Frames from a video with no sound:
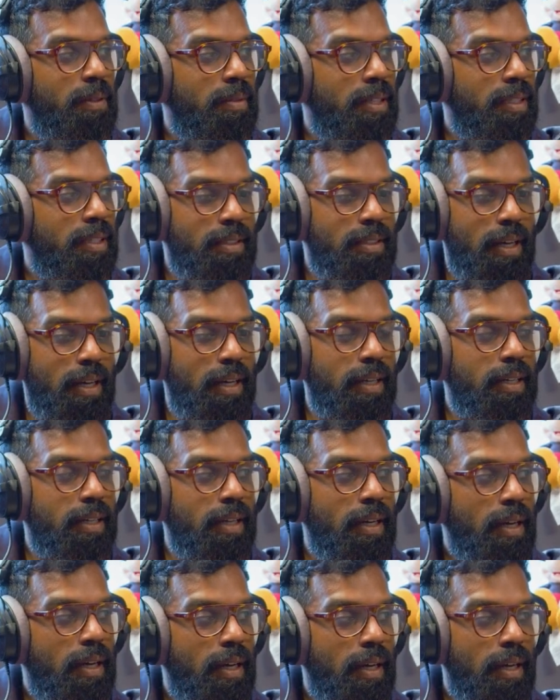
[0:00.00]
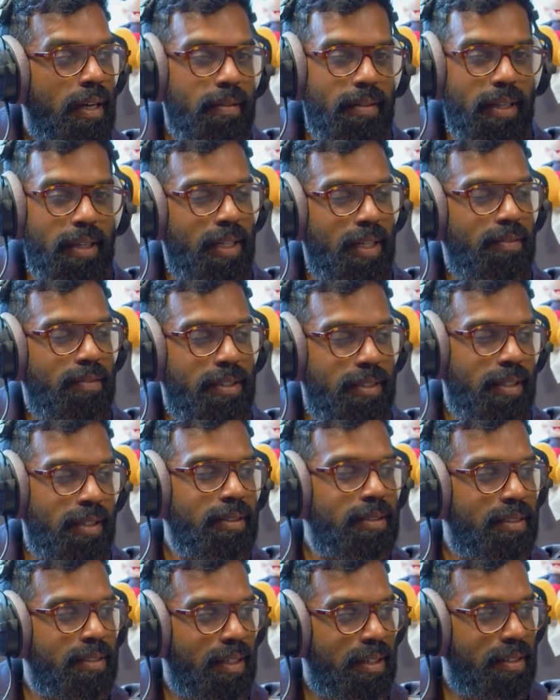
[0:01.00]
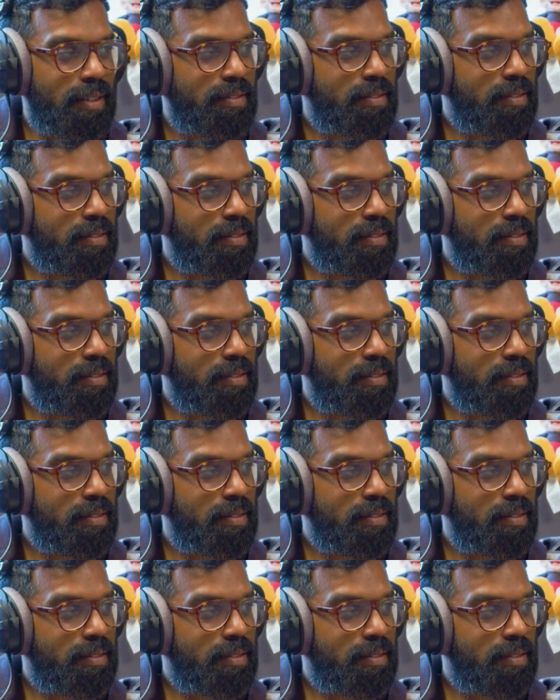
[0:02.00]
because, like, then you have to do stuff.